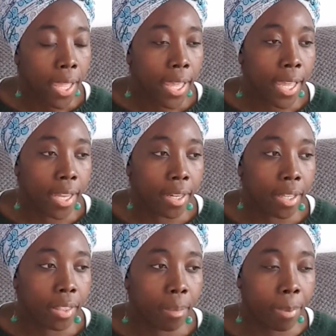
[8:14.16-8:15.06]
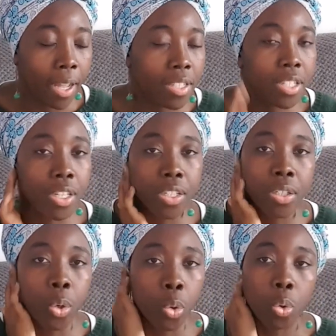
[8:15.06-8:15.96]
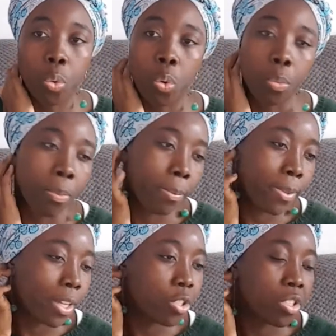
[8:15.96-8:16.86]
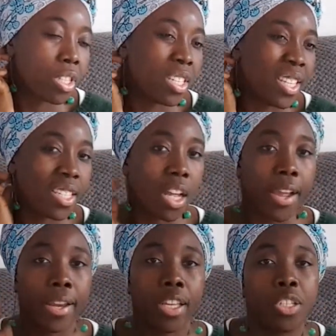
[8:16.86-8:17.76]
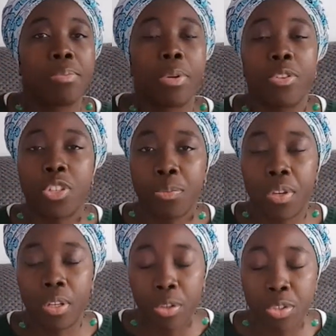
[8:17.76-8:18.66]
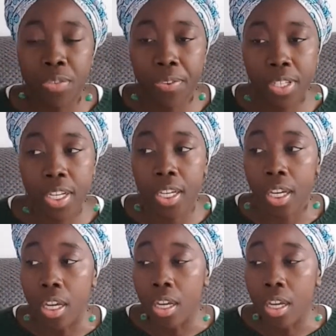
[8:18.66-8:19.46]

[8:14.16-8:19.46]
in the pattern, or maybe that's just the design. It's supposed to be loose fitting.